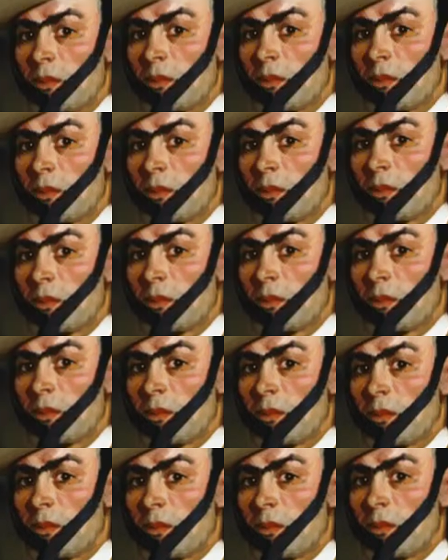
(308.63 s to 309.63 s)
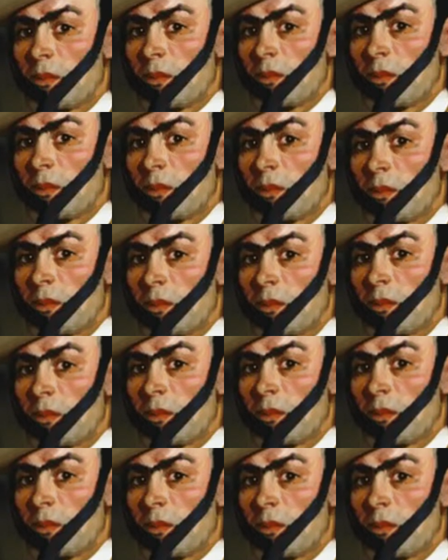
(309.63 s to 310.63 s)

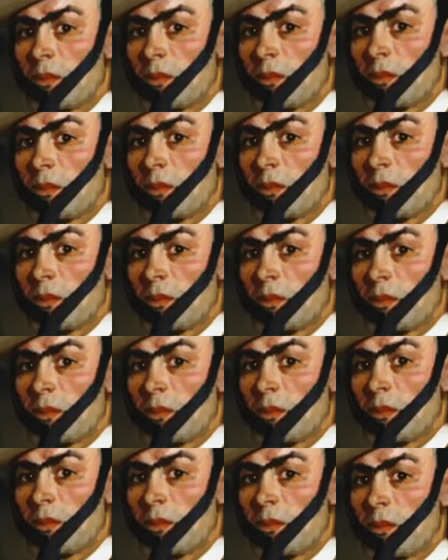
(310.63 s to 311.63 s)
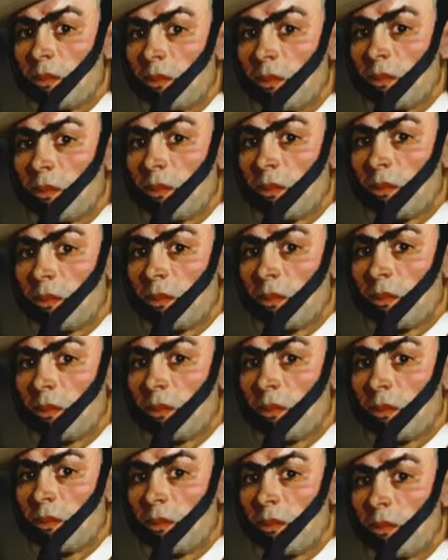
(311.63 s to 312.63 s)

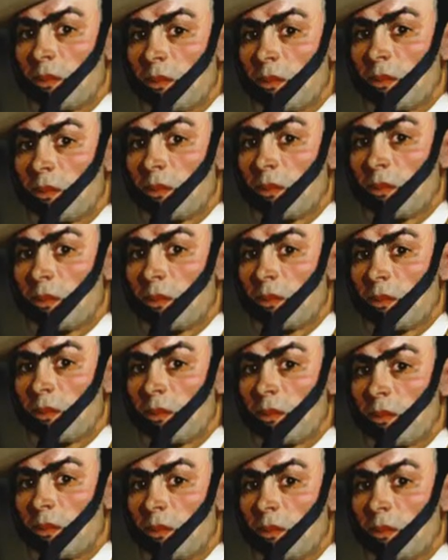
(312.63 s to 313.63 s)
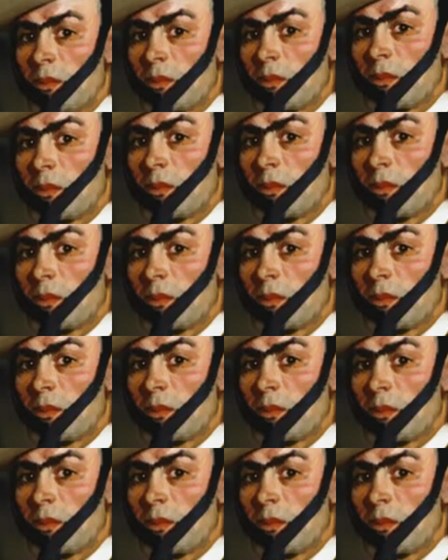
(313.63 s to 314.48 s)
Nobody speaks.